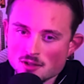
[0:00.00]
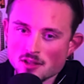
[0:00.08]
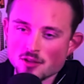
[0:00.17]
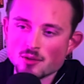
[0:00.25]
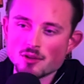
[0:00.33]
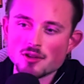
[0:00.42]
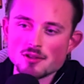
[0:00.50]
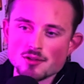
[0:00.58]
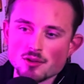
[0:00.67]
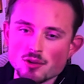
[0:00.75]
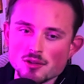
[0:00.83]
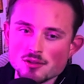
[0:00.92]
like you can also
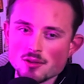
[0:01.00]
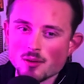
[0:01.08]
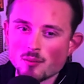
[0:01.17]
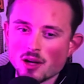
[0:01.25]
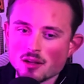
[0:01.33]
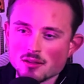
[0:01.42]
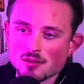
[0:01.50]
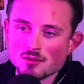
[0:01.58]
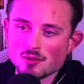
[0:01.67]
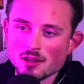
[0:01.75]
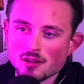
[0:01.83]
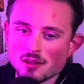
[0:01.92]
go into the market,
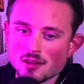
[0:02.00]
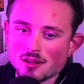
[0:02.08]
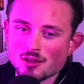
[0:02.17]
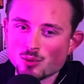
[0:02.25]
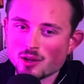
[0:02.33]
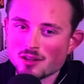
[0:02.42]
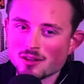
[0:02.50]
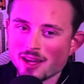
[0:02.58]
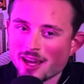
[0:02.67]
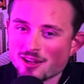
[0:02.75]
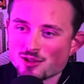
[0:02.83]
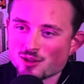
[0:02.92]
do like a quick
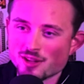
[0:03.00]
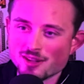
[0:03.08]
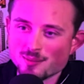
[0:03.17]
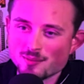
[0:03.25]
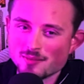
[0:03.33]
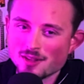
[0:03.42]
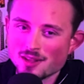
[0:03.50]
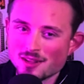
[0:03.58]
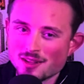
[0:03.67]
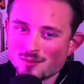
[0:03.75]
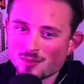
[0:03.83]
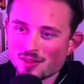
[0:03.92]
cash grab,
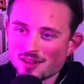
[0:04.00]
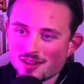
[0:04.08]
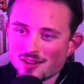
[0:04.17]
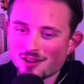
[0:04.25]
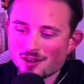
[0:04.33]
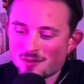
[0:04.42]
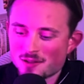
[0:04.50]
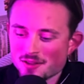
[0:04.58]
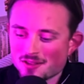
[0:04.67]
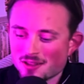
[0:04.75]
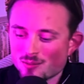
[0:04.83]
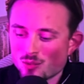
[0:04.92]
but then over
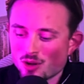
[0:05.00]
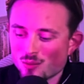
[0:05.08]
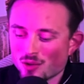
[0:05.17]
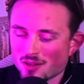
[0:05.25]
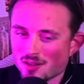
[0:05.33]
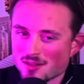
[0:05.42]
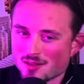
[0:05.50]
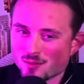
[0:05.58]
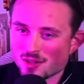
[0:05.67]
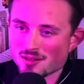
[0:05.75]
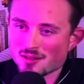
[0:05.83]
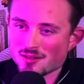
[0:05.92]
time more and more
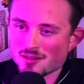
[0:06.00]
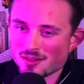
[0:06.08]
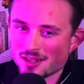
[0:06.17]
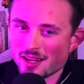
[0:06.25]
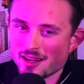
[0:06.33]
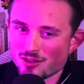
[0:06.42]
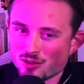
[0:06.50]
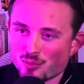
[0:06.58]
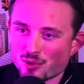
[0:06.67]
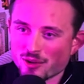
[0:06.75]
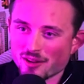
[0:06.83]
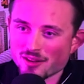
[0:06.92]
customers are getting a
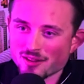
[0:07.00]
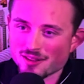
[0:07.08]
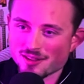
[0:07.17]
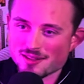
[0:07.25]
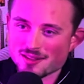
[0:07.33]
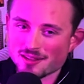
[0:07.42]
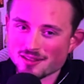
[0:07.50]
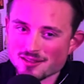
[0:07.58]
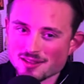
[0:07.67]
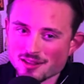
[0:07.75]
product and seeing that it's